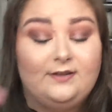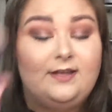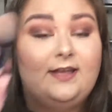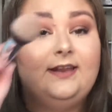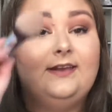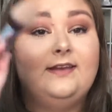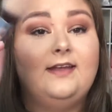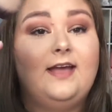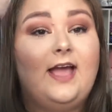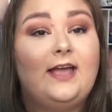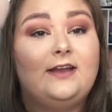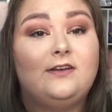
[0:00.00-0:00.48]

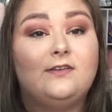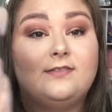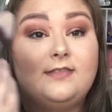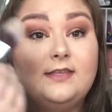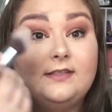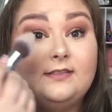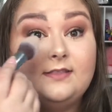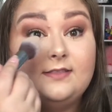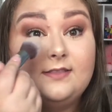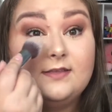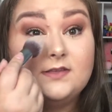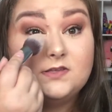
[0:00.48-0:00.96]
And I just
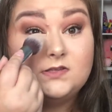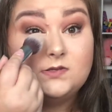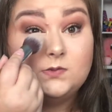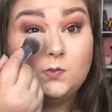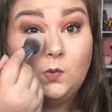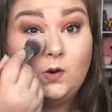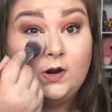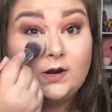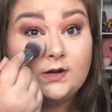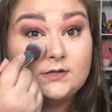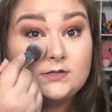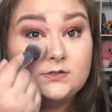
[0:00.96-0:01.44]
think this
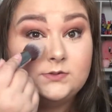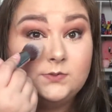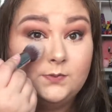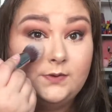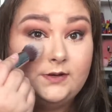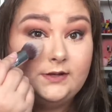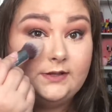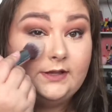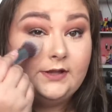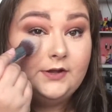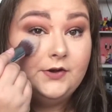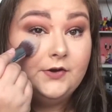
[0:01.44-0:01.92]
works
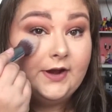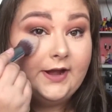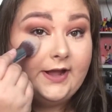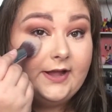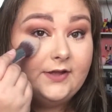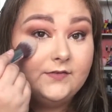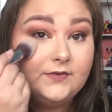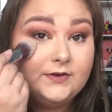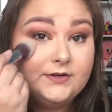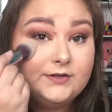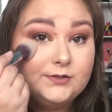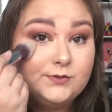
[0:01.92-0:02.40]
really
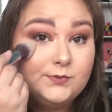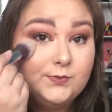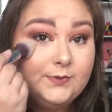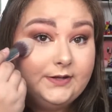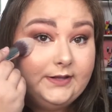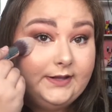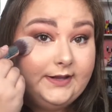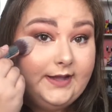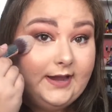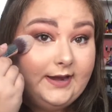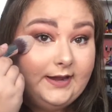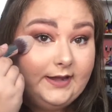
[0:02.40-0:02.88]
great for just
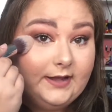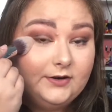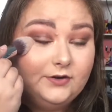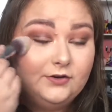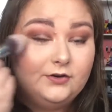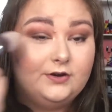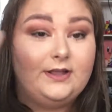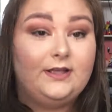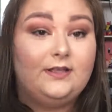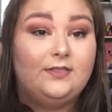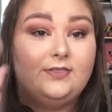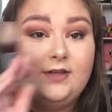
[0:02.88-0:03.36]
really getting
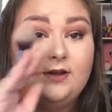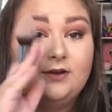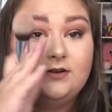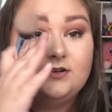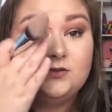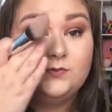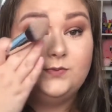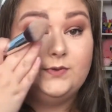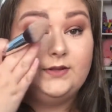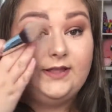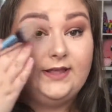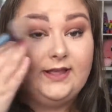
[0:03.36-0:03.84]
underneath there,
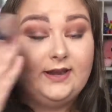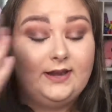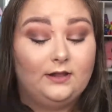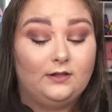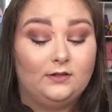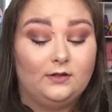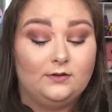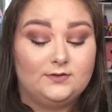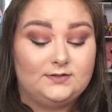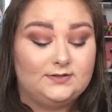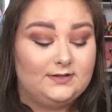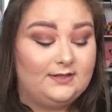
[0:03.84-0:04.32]
just really getting
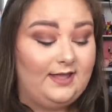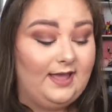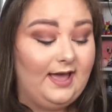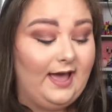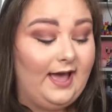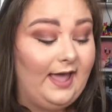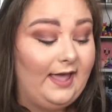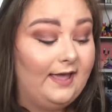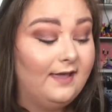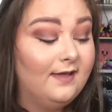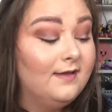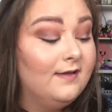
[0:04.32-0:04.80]
close to the
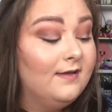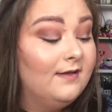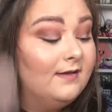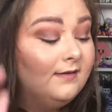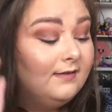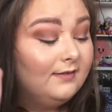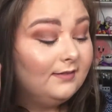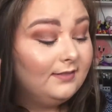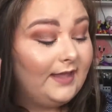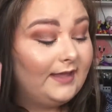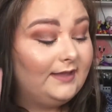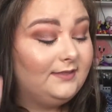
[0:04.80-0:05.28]
eye.
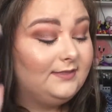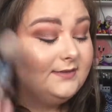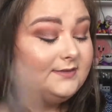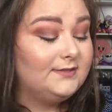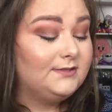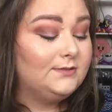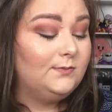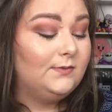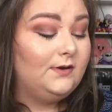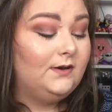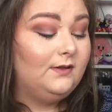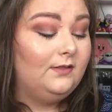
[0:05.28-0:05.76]
Like
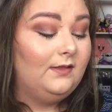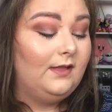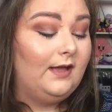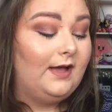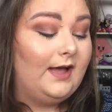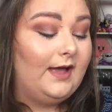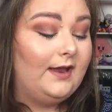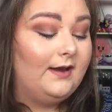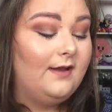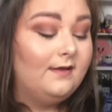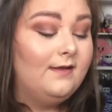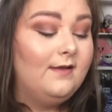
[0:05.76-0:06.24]
this one a
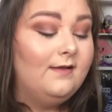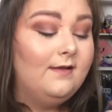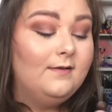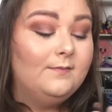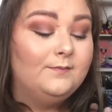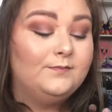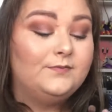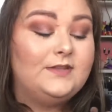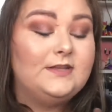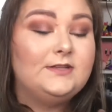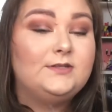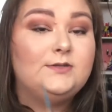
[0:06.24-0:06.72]
lot.
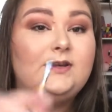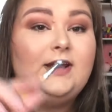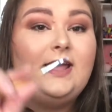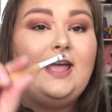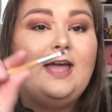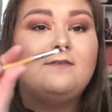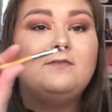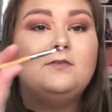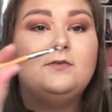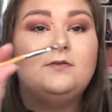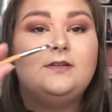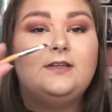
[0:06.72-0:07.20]
This one I
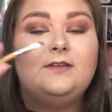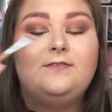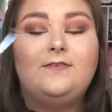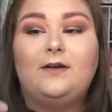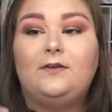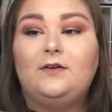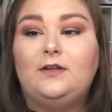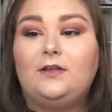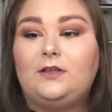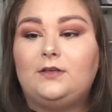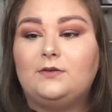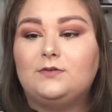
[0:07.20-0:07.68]
haven't really
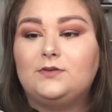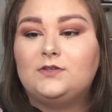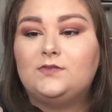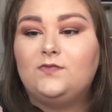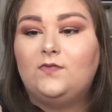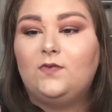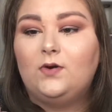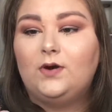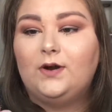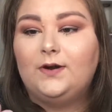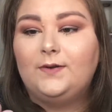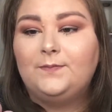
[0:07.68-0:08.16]
found a use
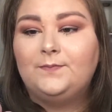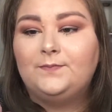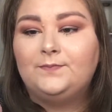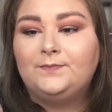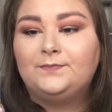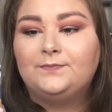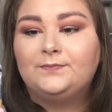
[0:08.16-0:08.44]
for.